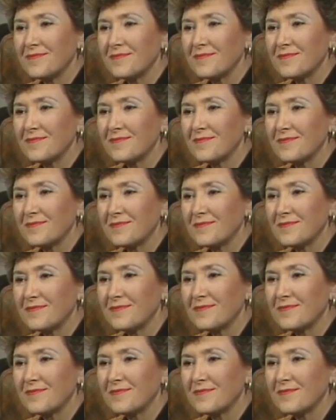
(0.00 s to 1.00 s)

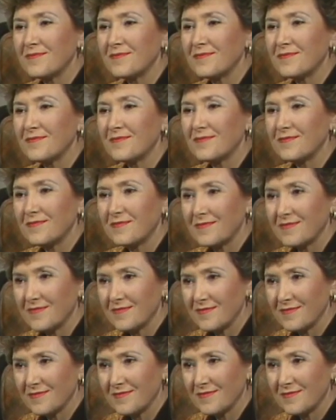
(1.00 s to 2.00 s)

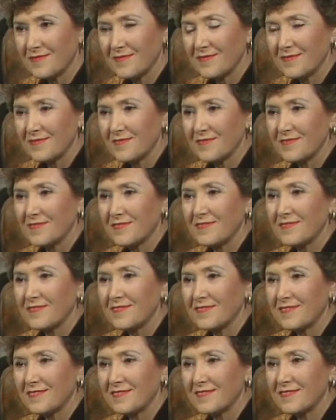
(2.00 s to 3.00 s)

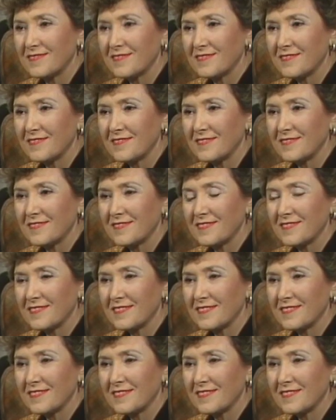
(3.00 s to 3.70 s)
(silence)